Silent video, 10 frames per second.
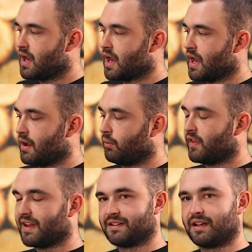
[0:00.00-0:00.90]
And what
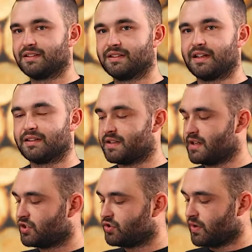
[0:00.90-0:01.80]
that does is
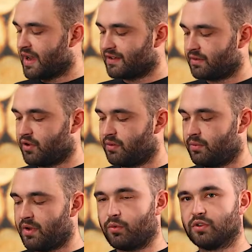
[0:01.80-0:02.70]
the short hairs at the bottom,
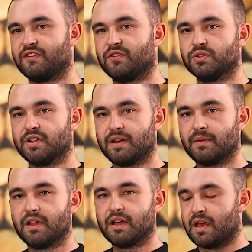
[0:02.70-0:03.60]
when water falls on it,
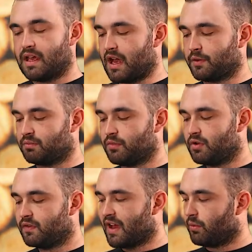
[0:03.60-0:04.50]
it helps
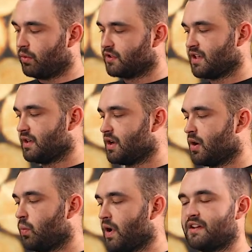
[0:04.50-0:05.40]
move that water
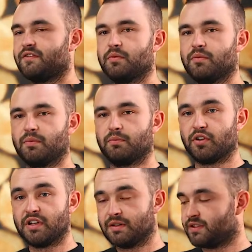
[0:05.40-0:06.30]
away from the
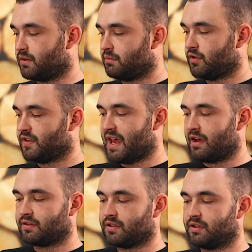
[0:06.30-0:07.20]
body, so it moves
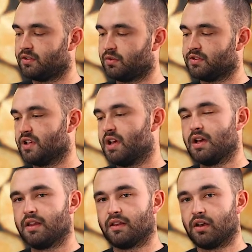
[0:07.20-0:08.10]
out towards
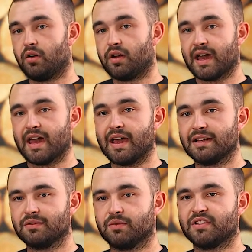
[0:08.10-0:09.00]
the longer
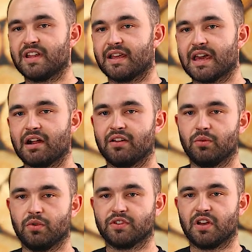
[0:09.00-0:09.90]
hairs, which then carry the
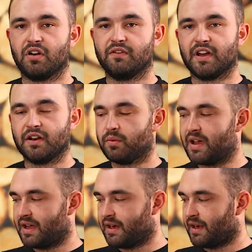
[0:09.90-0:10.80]
water off and
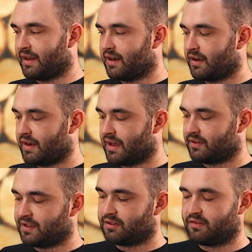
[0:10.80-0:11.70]
away, and then it
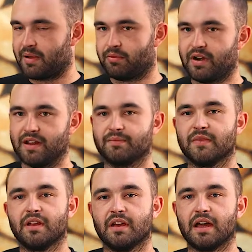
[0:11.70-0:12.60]
allows it to evaporate
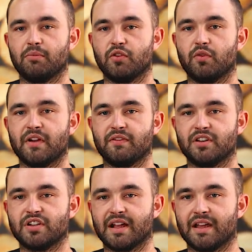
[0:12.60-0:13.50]
and move away from the
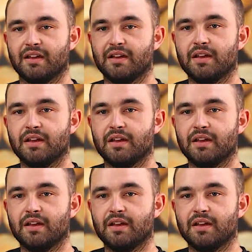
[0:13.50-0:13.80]
jacket.